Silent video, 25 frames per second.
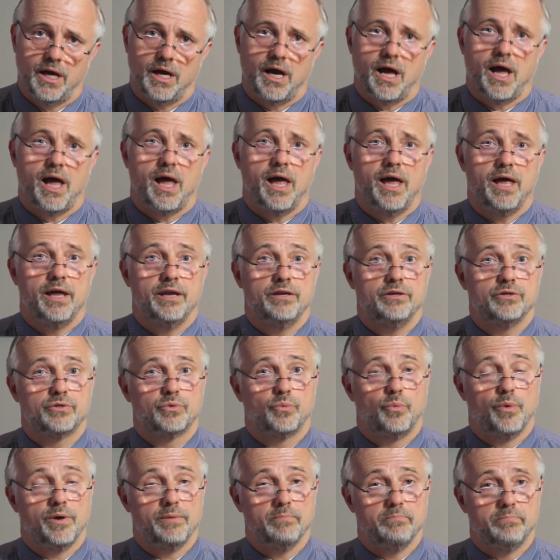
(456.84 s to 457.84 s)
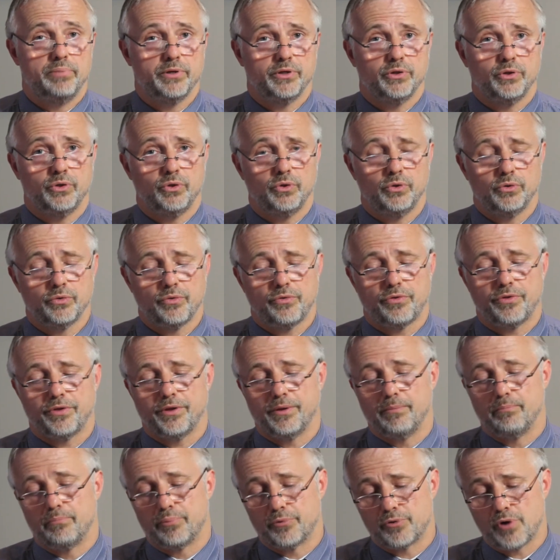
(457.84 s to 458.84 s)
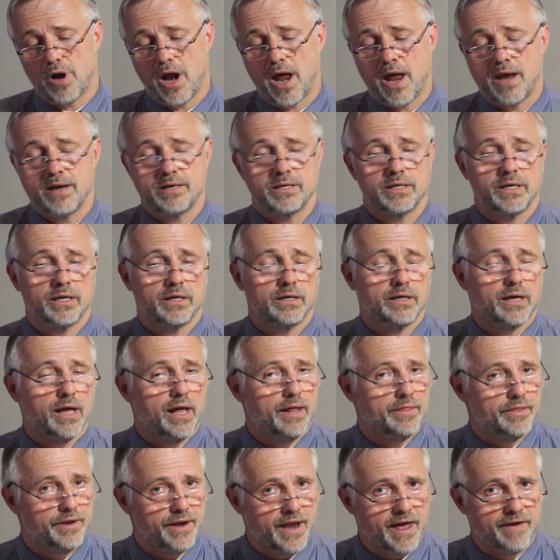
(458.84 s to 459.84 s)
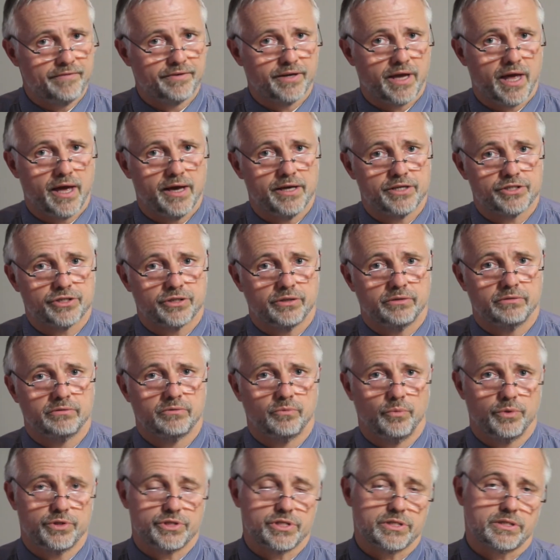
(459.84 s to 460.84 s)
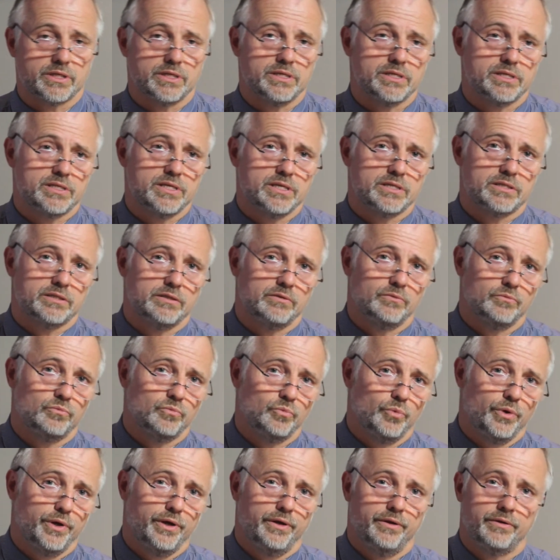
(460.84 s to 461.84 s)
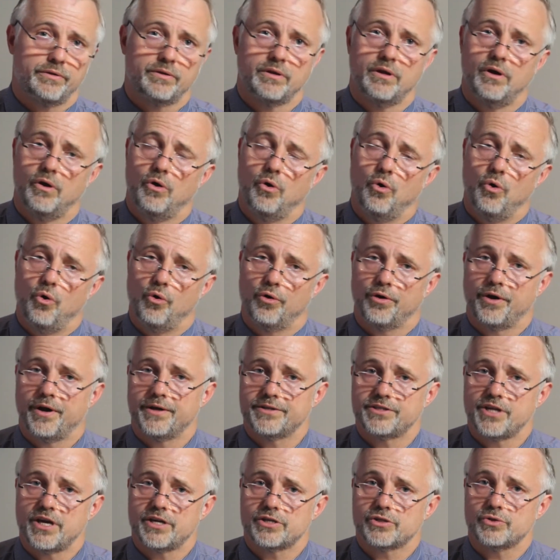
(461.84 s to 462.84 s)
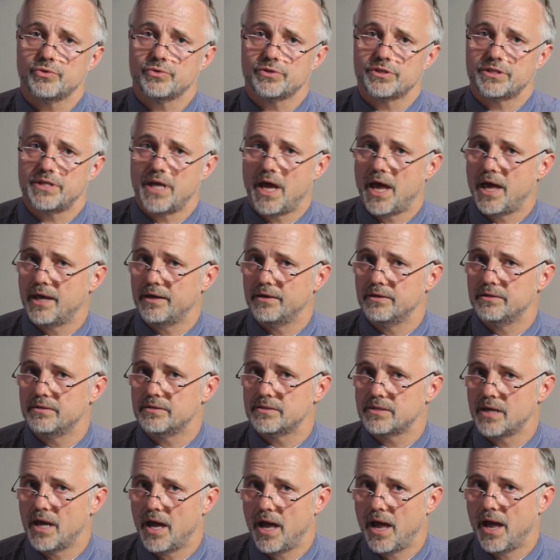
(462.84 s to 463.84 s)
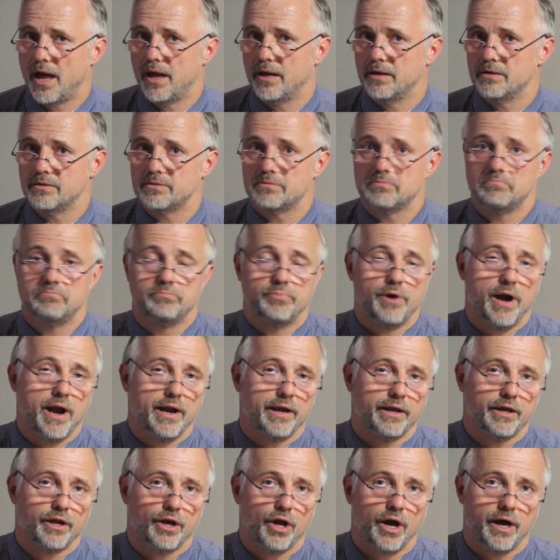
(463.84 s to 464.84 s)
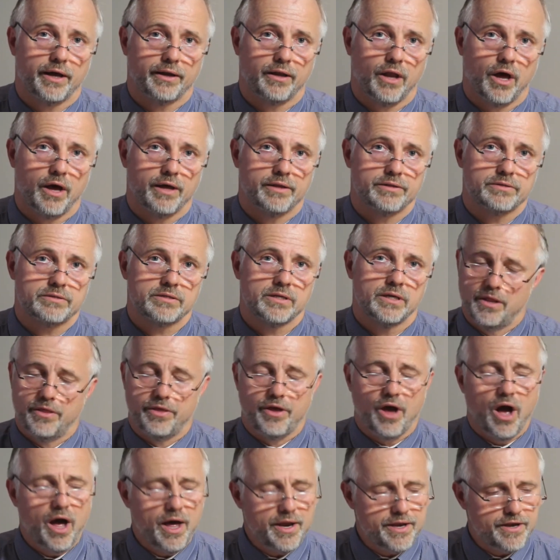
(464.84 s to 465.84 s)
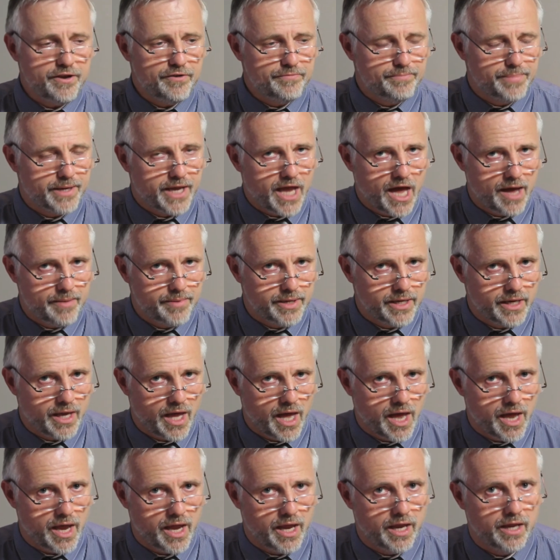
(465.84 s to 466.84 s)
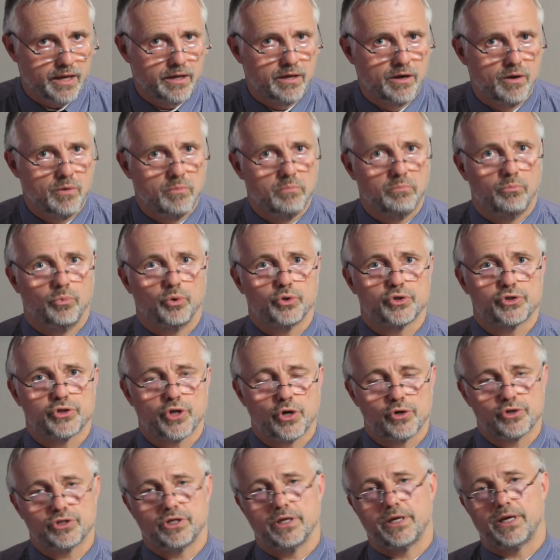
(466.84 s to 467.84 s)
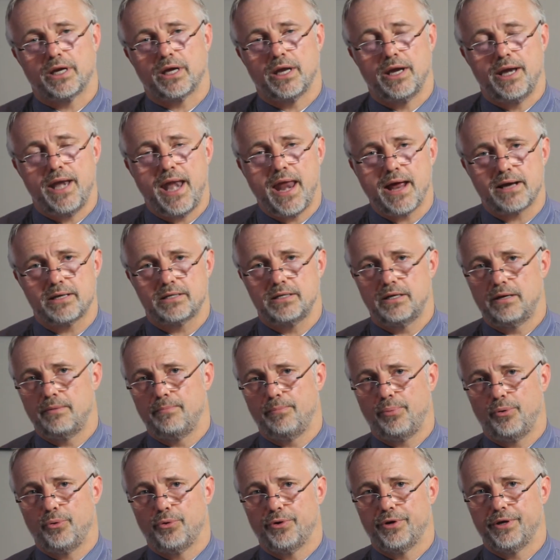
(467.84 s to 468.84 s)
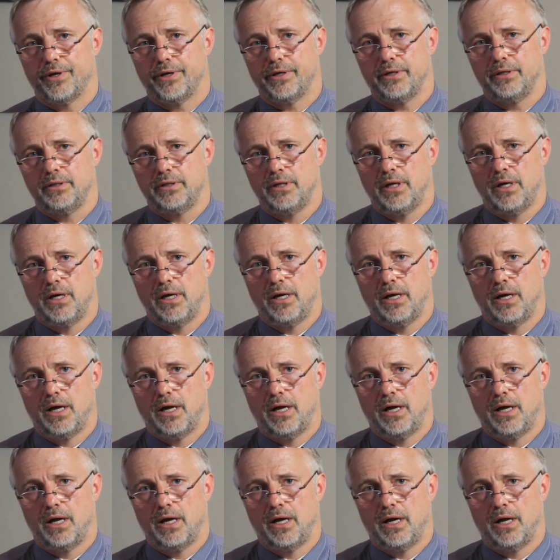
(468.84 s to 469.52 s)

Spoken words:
and we build the branding and the navigation which is consistent with organisational standards and branding guidelines. The idea of becoming a more socially connected employee,